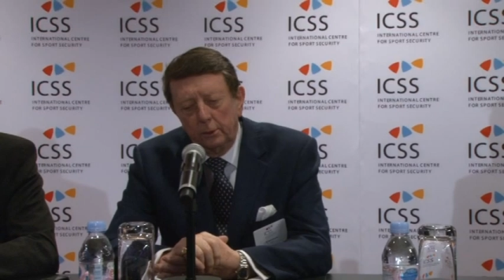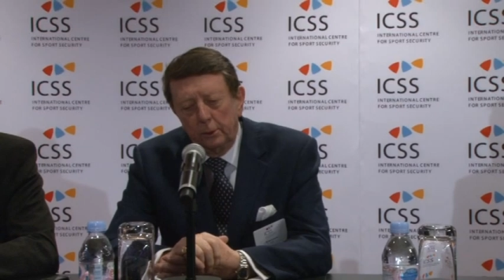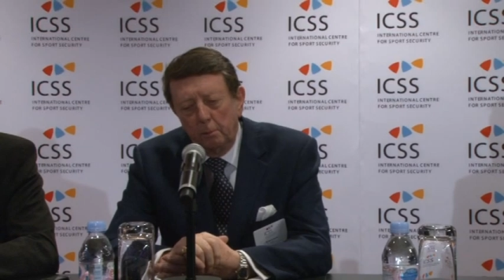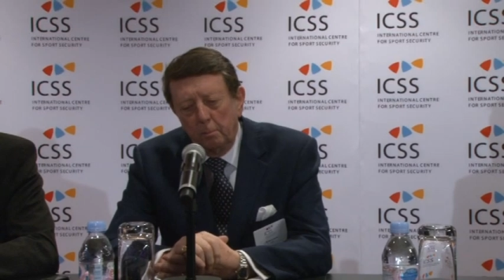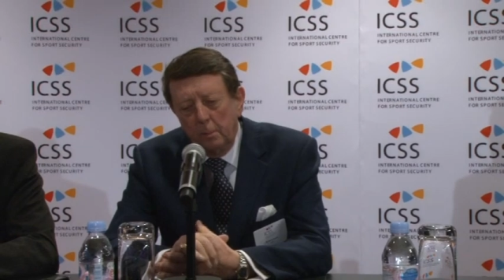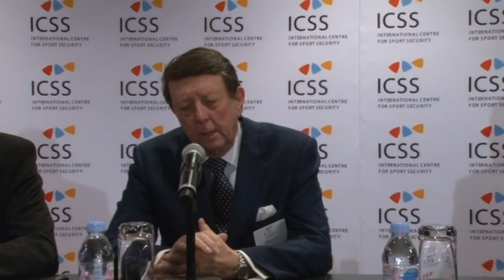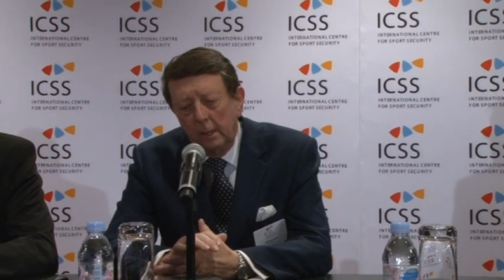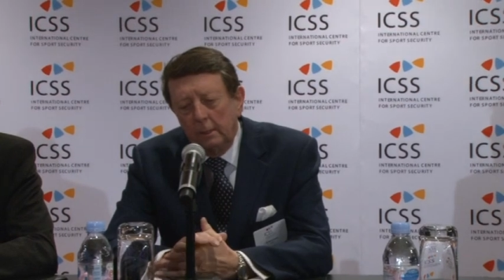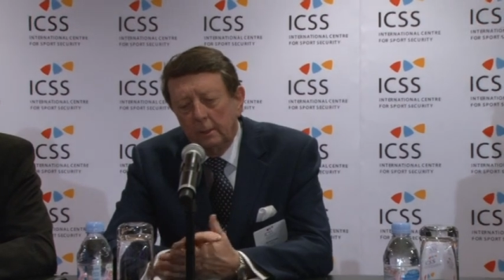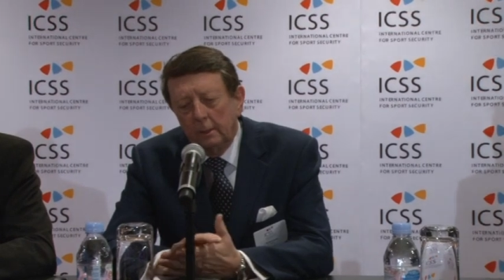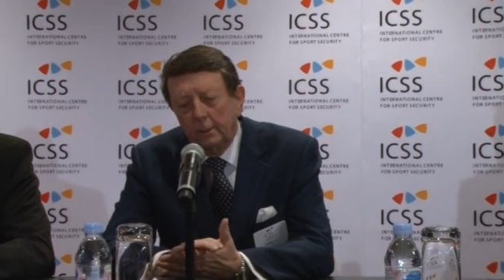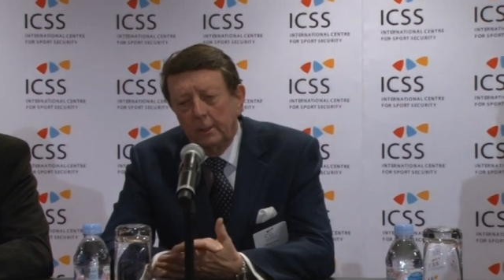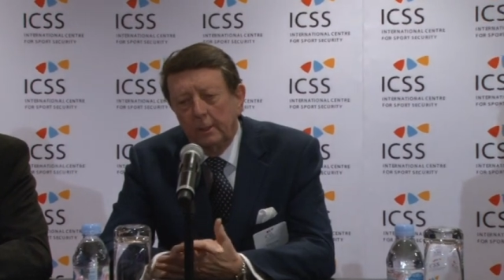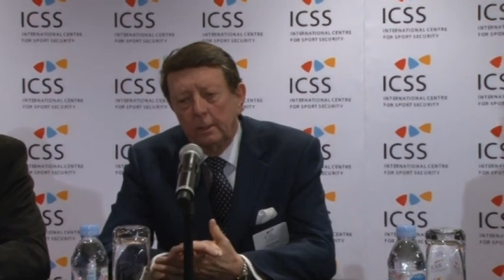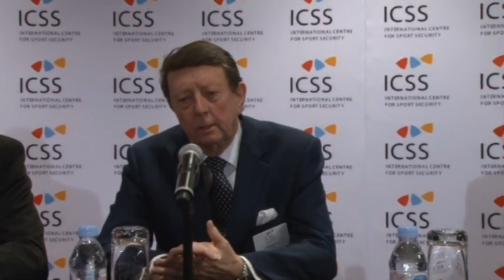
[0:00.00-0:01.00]
the main
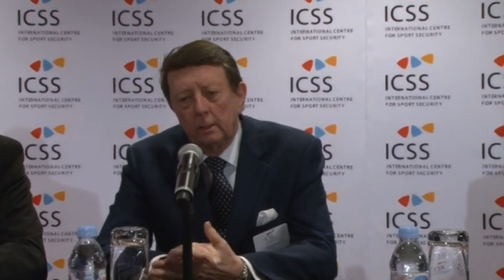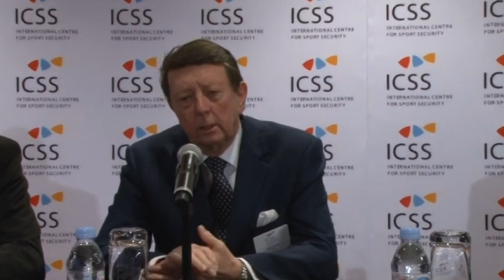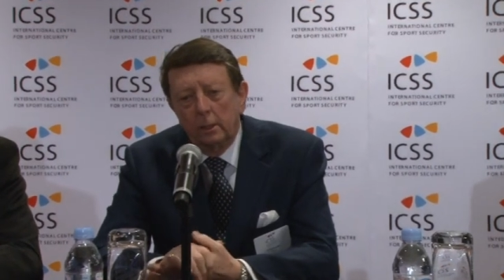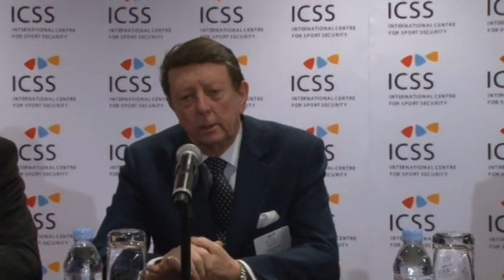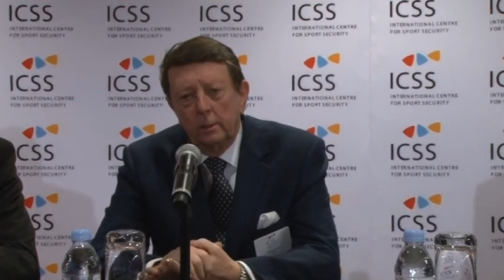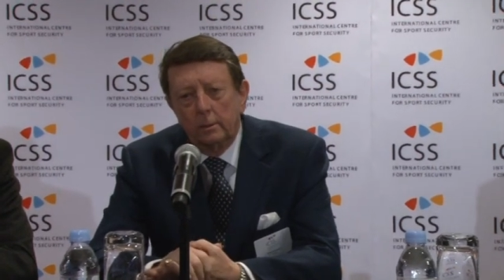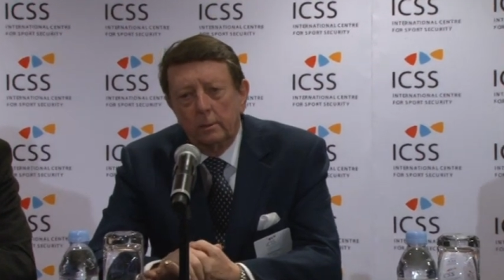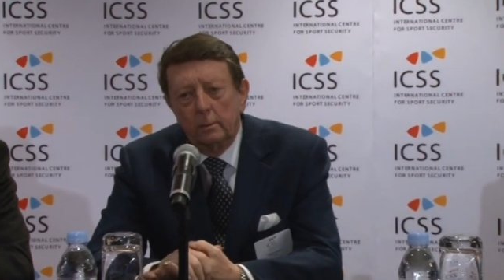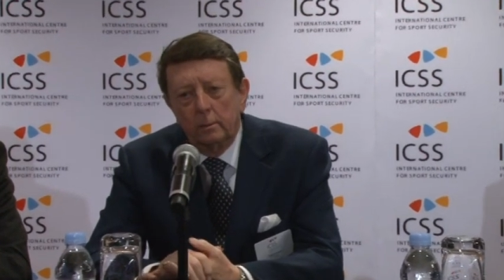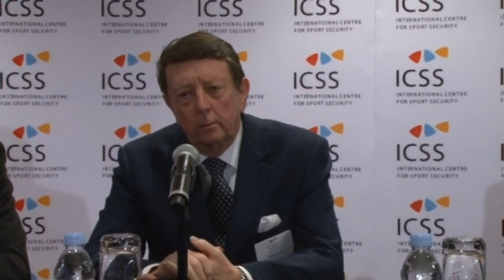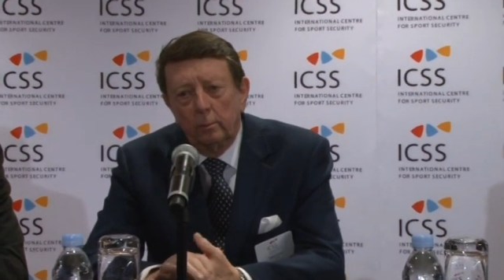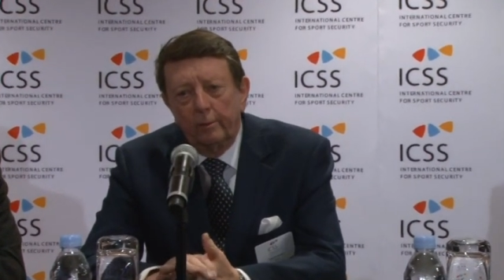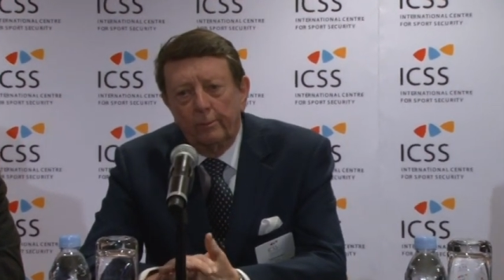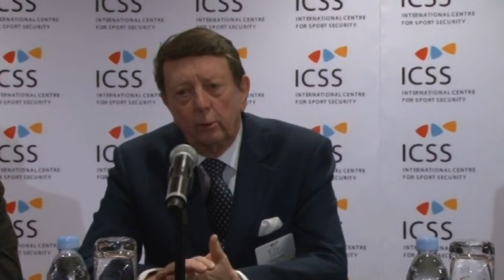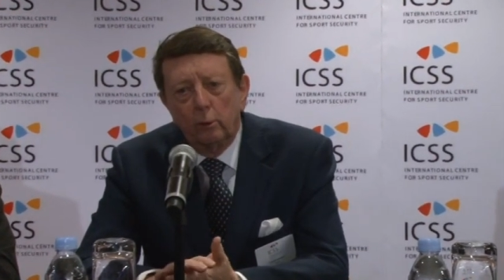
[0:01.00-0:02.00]
thing that
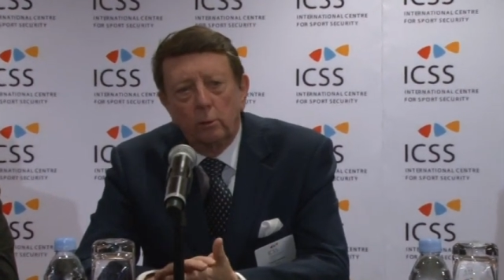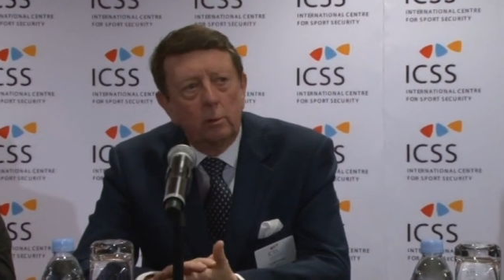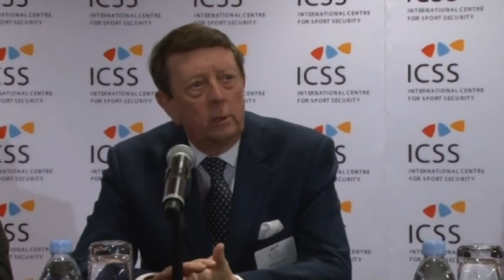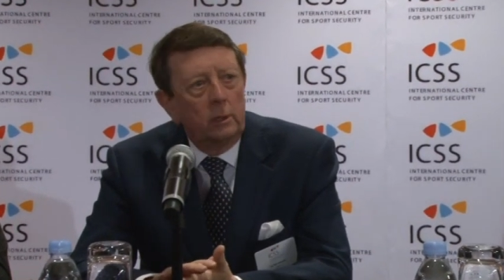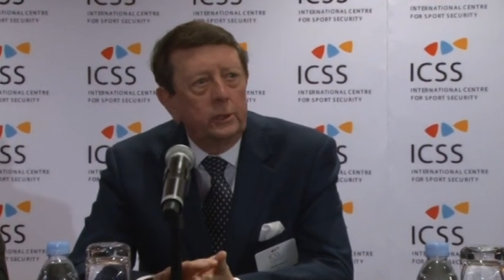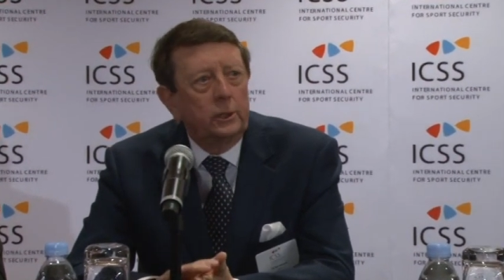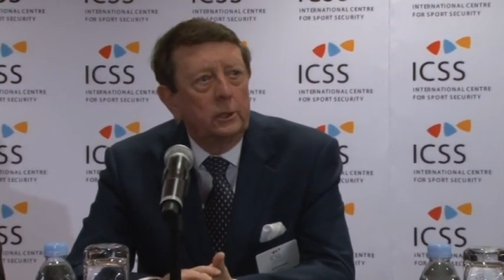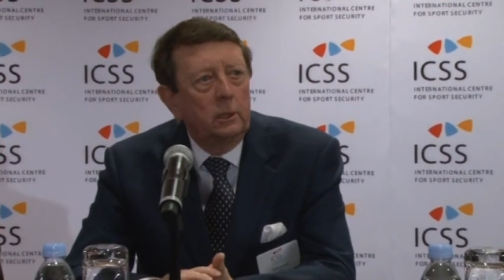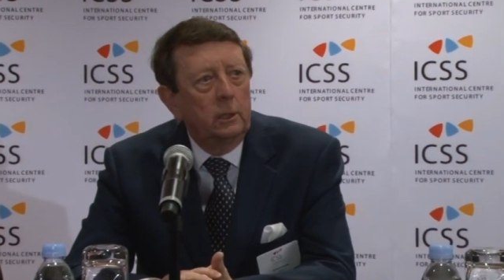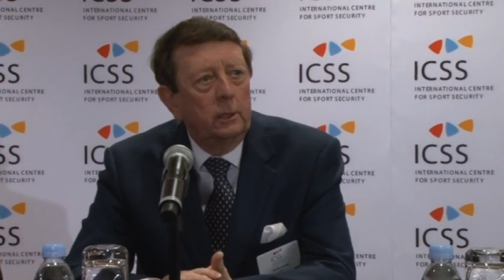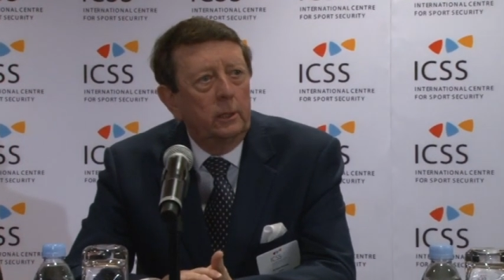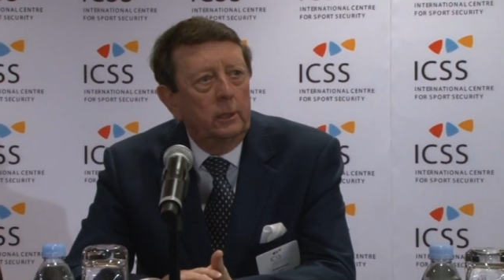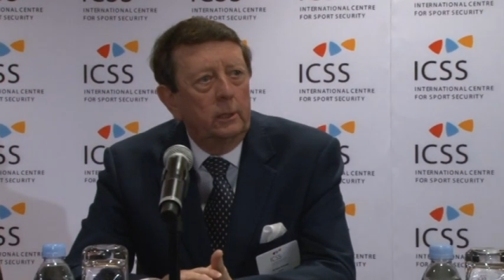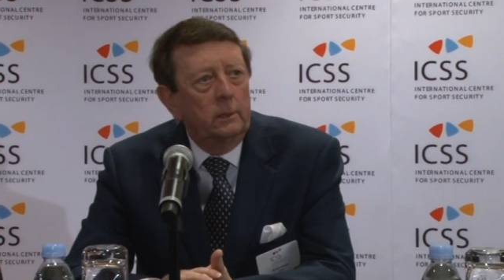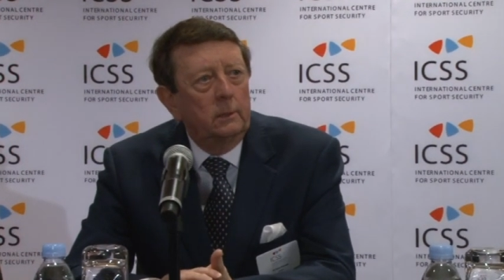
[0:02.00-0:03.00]
we've all got to
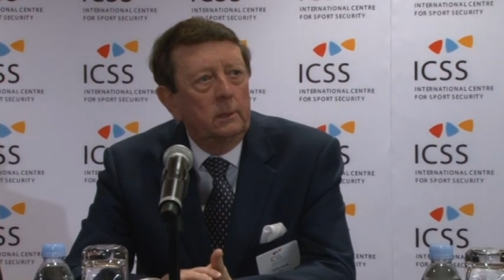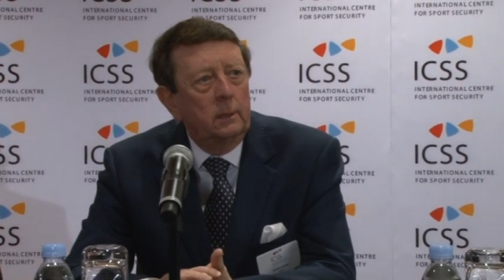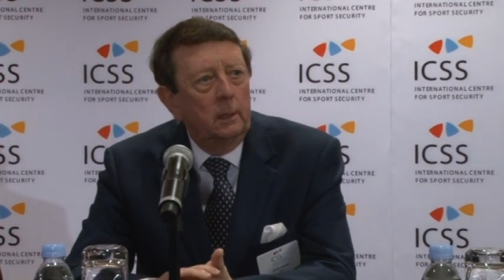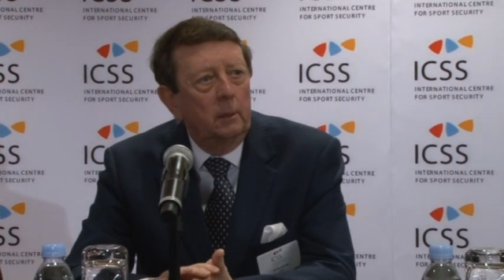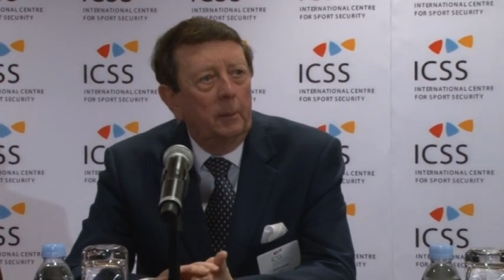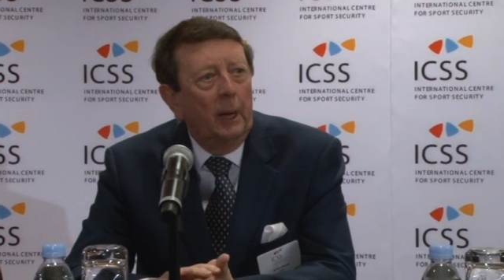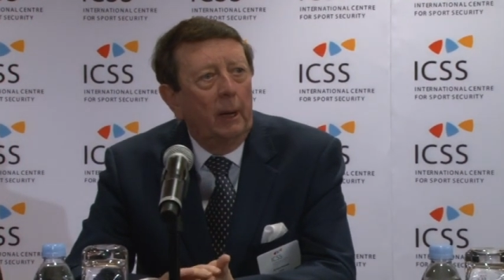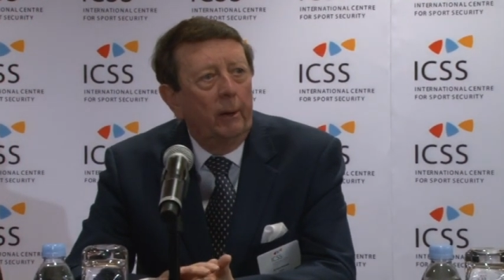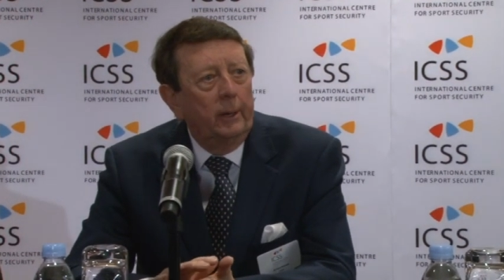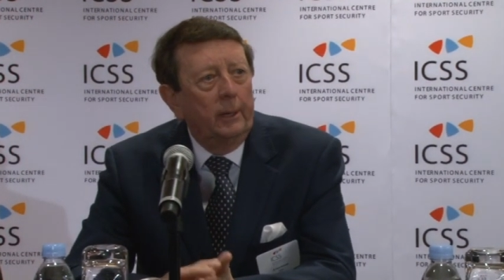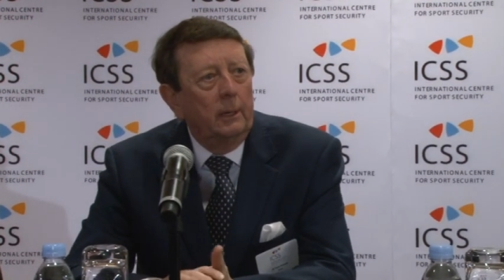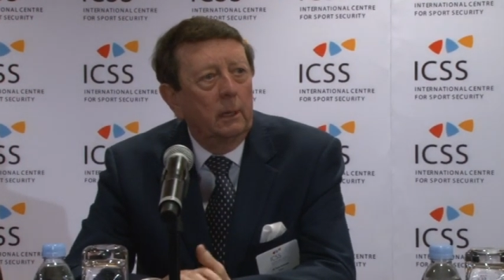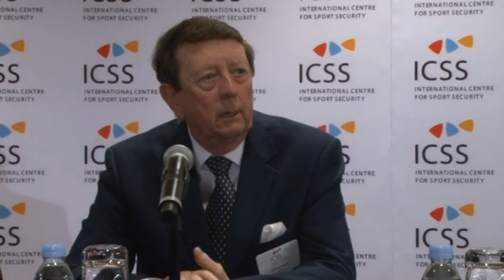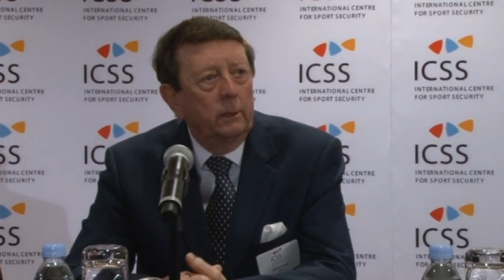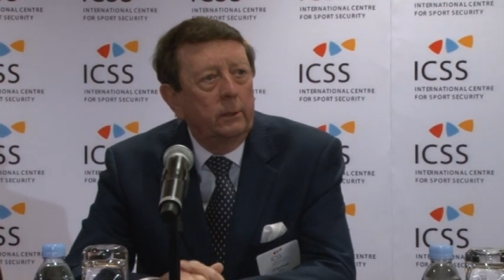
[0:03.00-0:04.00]
learn about
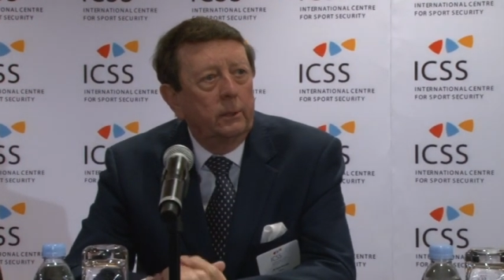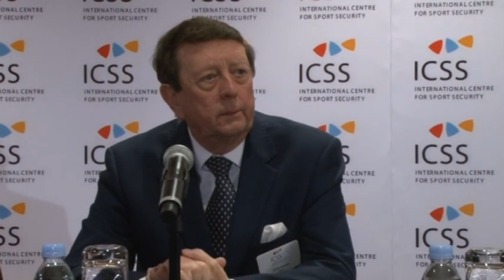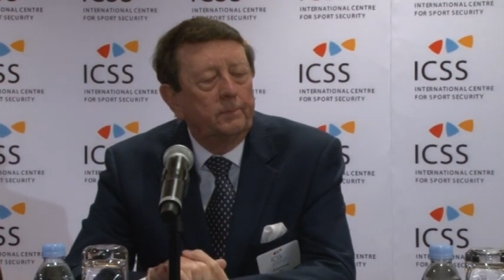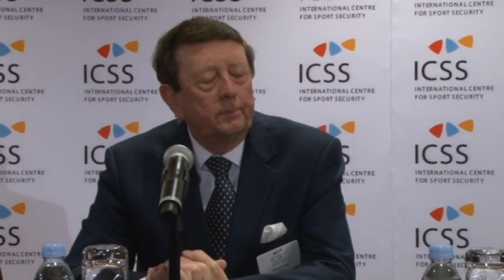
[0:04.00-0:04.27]
England,